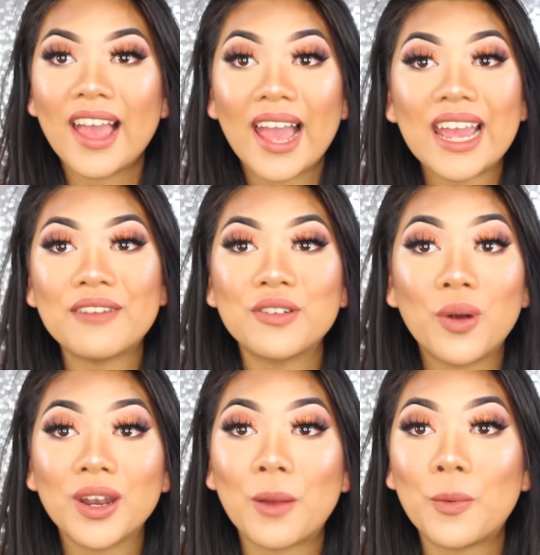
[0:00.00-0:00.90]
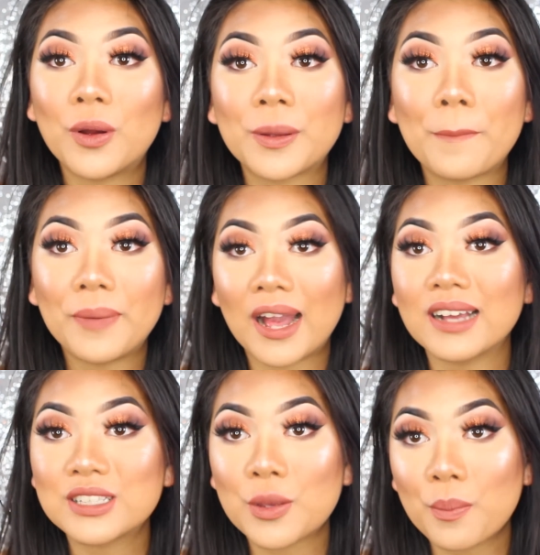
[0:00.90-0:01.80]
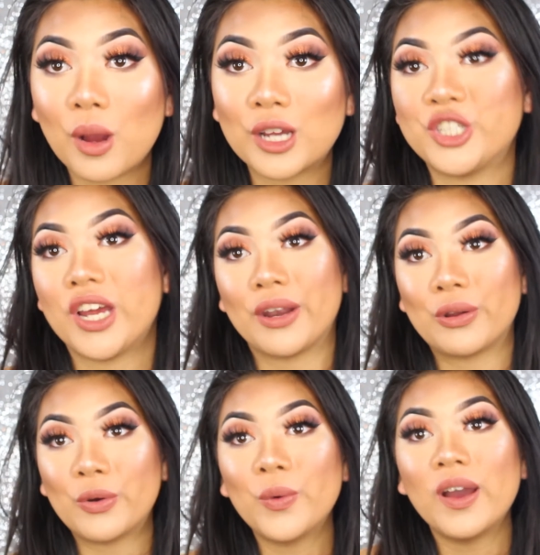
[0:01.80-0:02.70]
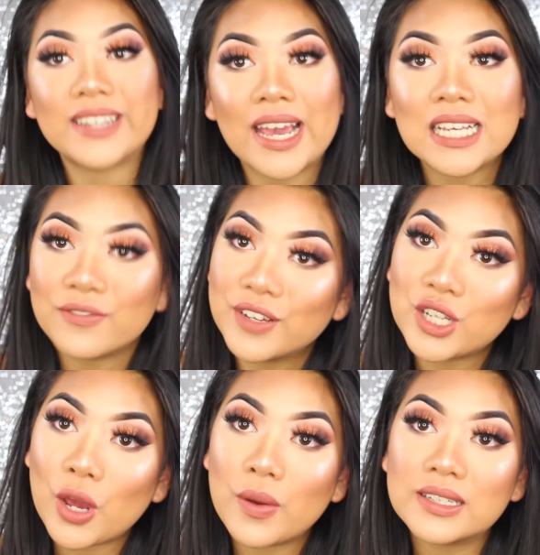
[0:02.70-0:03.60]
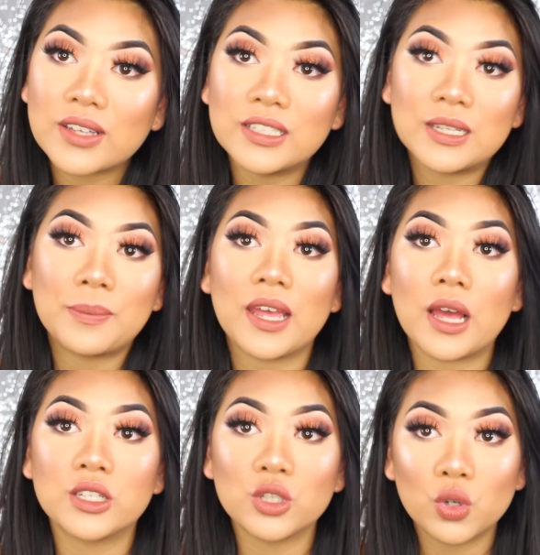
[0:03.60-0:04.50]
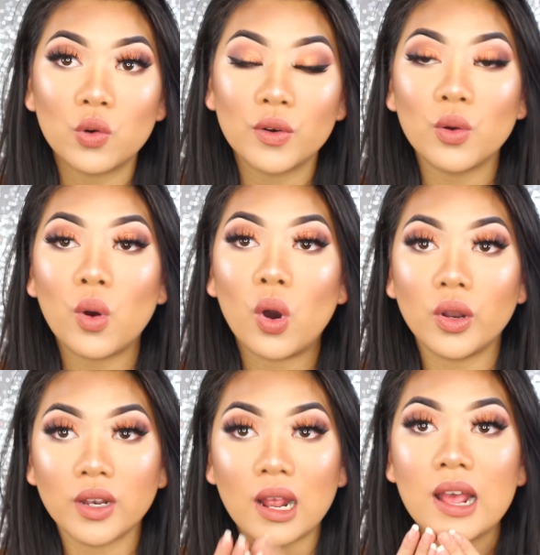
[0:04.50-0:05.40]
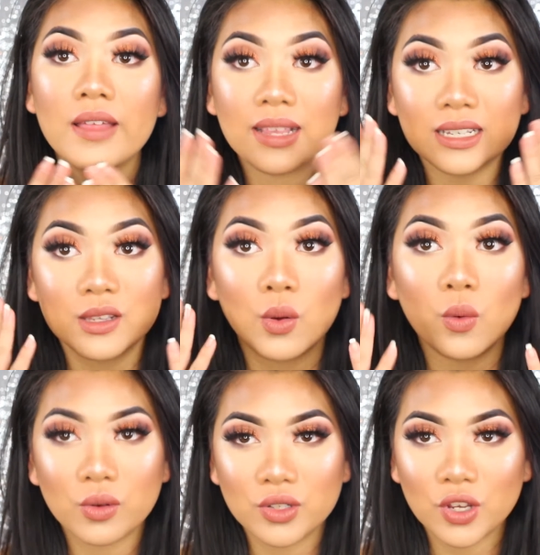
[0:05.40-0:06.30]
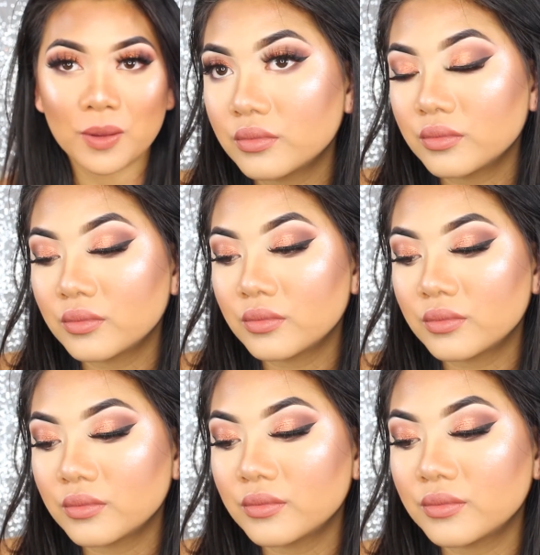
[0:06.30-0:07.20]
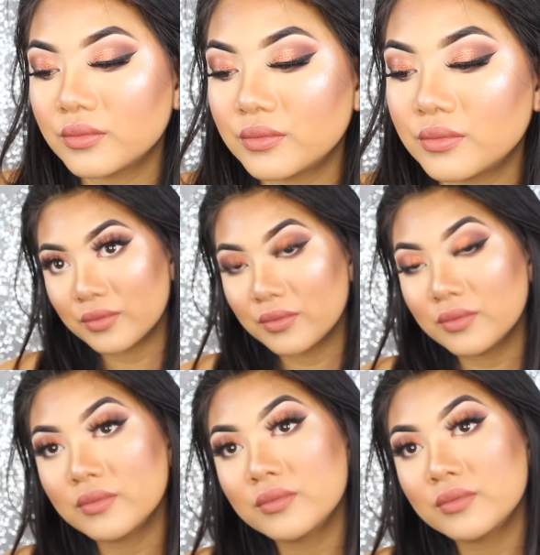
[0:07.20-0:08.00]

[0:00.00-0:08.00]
Hey everyone and welcome back to my channel. Today's video is going to be a tutorial on this autumn slash fall kind of